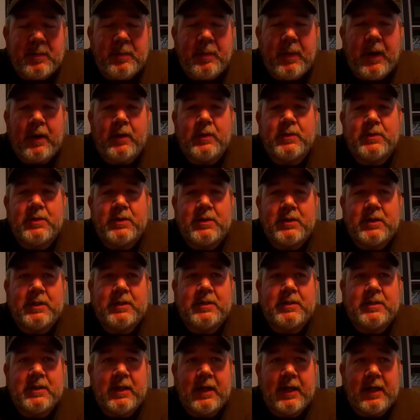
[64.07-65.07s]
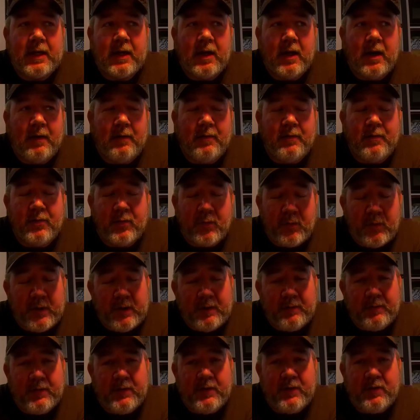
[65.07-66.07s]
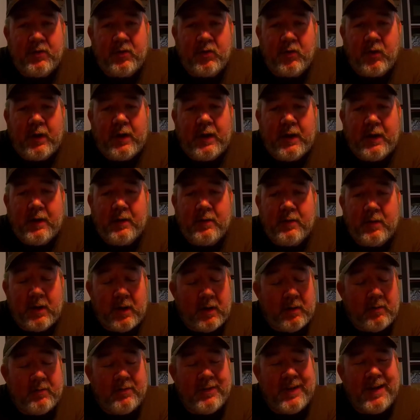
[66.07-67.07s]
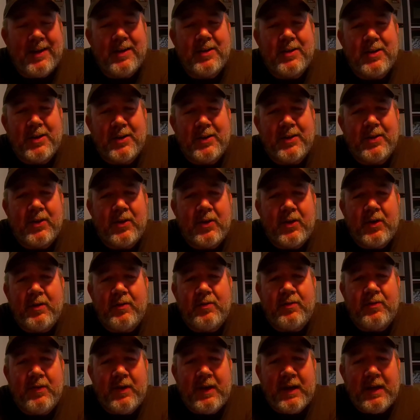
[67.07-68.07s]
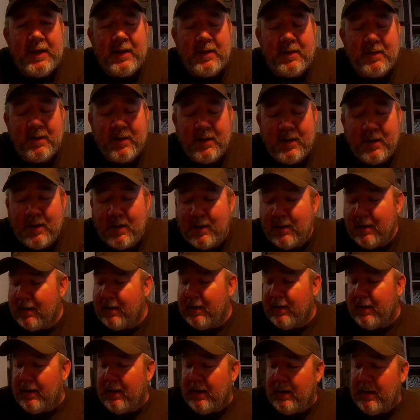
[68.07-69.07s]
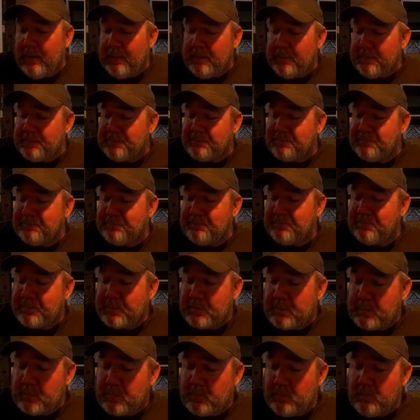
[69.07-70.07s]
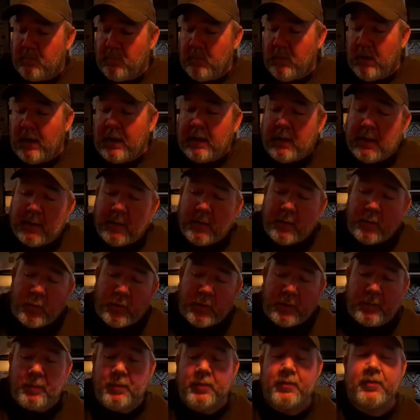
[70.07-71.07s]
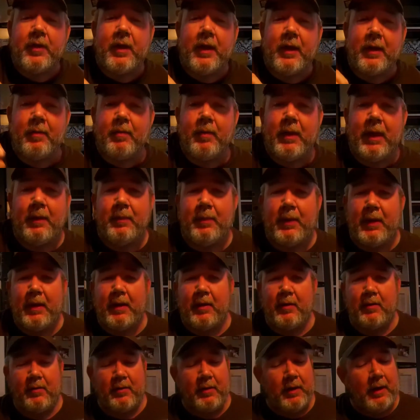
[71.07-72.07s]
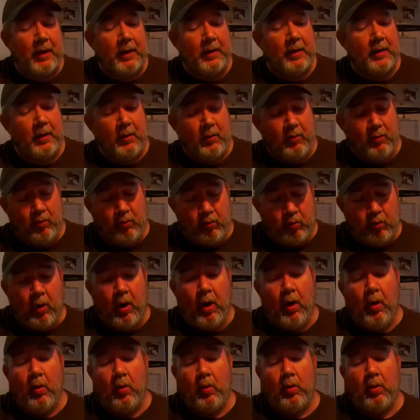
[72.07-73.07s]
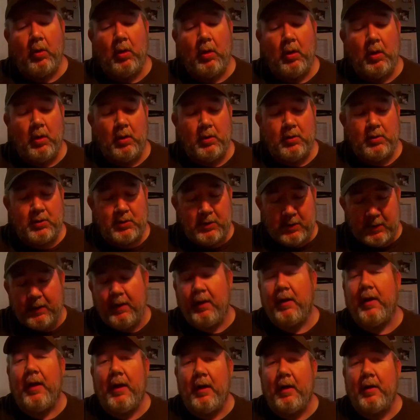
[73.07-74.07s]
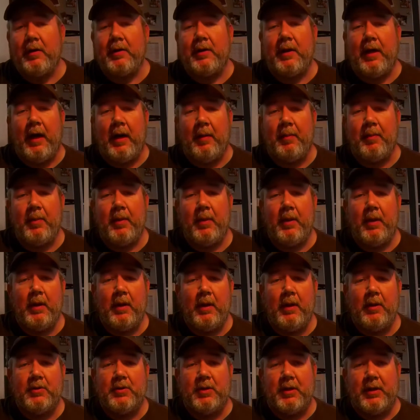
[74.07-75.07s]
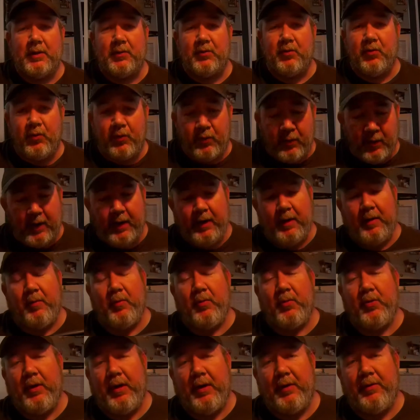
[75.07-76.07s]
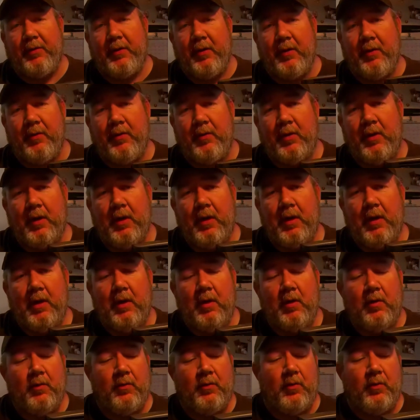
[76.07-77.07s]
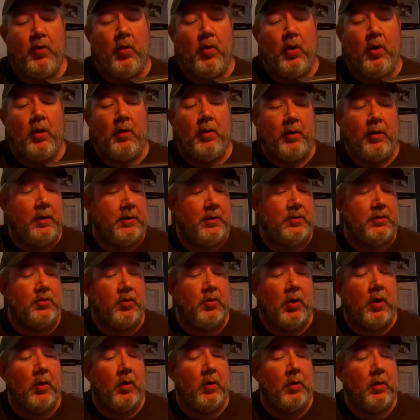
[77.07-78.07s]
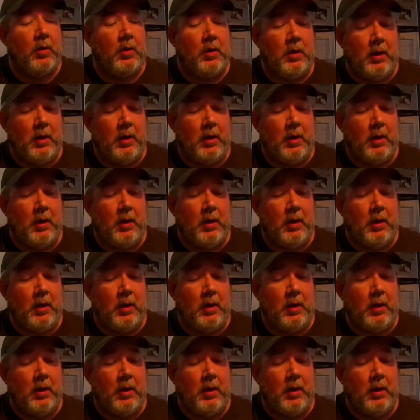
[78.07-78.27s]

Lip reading: bounced this thing off 3 different trees and it fell a good 30 feet. Um, and with that being said, the drone still held up, so that's very impressive for this drone.